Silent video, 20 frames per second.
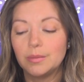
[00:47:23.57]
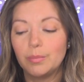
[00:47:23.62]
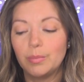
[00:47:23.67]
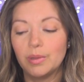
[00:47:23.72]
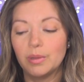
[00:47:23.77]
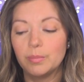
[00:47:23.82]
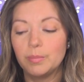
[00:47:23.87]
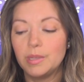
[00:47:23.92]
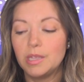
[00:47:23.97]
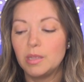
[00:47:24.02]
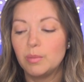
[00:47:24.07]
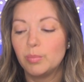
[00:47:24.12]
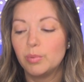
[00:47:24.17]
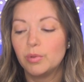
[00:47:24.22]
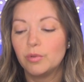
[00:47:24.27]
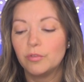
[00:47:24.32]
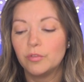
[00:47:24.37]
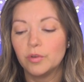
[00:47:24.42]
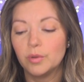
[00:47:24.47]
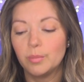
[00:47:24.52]
but
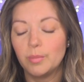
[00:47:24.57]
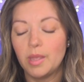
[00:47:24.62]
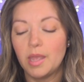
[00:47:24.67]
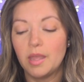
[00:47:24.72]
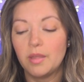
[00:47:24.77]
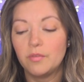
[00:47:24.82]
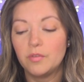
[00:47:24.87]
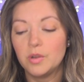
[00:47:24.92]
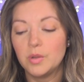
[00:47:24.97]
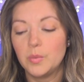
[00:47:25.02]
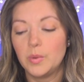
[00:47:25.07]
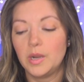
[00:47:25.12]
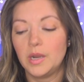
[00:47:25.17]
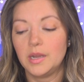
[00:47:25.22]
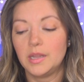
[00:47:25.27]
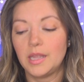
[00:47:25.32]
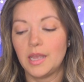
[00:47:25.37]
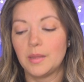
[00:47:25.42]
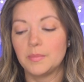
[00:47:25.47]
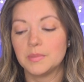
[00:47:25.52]
people from everywhere
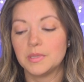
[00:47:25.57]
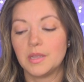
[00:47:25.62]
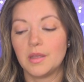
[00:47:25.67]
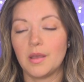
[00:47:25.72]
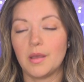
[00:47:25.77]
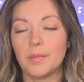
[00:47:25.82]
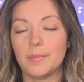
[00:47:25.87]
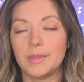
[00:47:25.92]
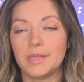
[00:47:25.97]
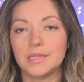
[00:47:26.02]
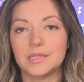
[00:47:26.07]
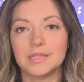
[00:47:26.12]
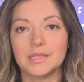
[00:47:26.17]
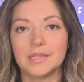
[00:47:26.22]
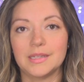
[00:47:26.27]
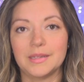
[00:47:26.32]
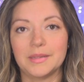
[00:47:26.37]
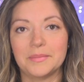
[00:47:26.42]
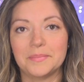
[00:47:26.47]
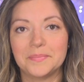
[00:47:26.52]
kept coming to
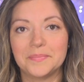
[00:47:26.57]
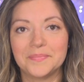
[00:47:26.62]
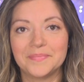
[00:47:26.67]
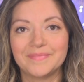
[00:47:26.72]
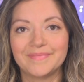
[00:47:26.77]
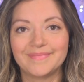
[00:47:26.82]
him.